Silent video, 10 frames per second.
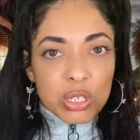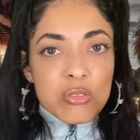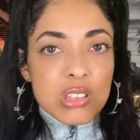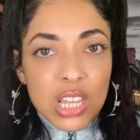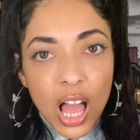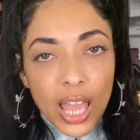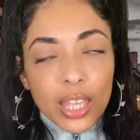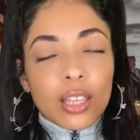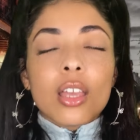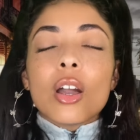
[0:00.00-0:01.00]
You're
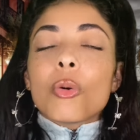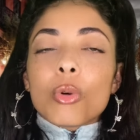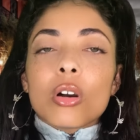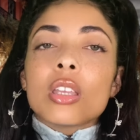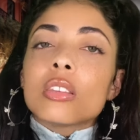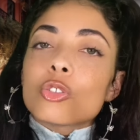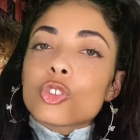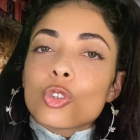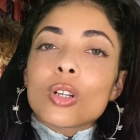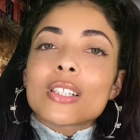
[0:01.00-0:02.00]
lying. Well, in the
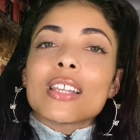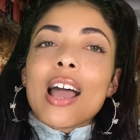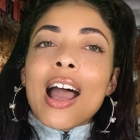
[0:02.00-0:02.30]
shorts,